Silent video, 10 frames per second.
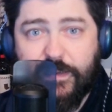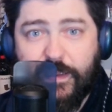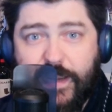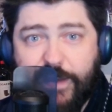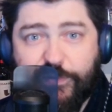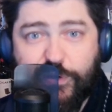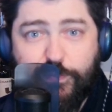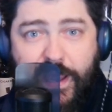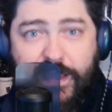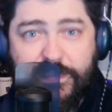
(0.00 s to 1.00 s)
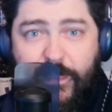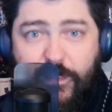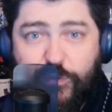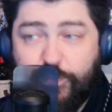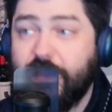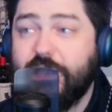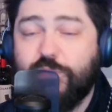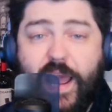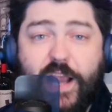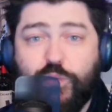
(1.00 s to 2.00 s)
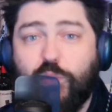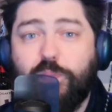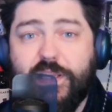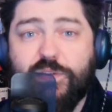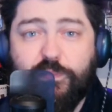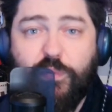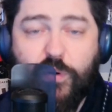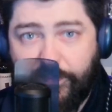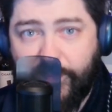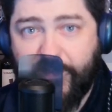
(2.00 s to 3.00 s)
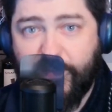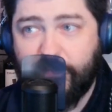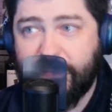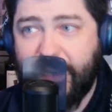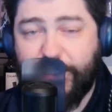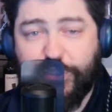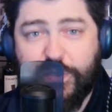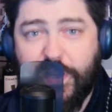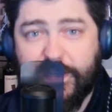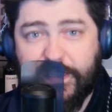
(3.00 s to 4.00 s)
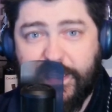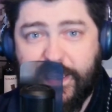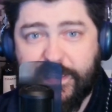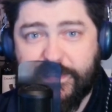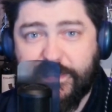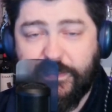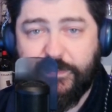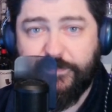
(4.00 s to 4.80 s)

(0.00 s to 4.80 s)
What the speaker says: neighborhood pets. There's actual police reports of them snatching ducks and geese.